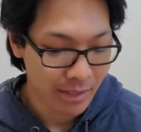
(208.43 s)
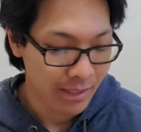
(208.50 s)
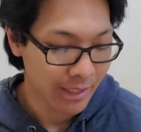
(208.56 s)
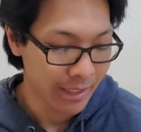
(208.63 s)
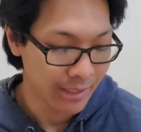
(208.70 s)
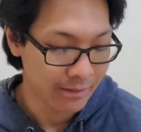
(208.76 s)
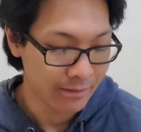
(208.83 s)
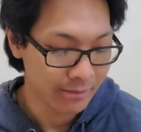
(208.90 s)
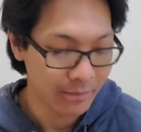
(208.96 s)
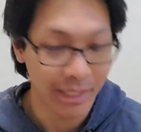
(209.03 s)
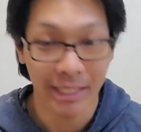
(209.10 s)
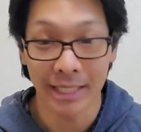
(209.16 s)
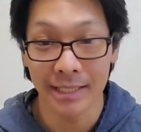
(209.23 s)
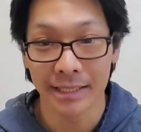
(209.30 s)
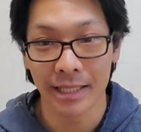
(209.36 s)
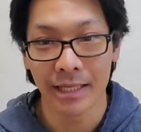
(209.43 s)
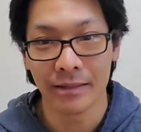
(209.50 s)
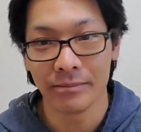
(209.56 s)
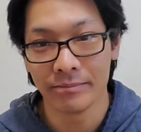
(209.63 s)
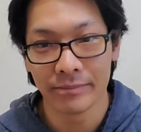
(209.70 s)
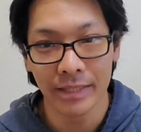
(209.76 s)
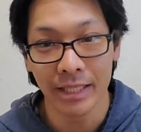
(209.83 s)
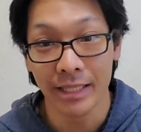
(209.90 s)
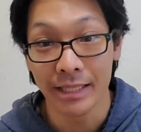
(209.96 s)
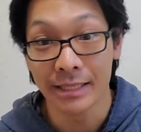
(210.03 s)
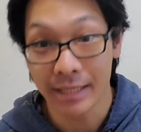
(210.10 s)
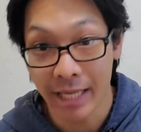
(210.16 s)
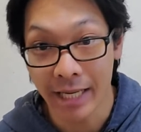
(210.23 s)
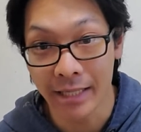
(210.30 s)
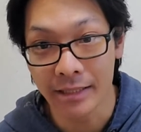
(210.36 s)
And like I said, in this
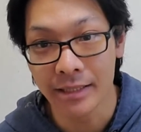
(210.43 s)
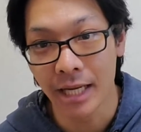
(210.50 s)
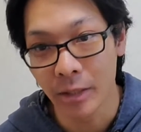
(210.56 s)
case,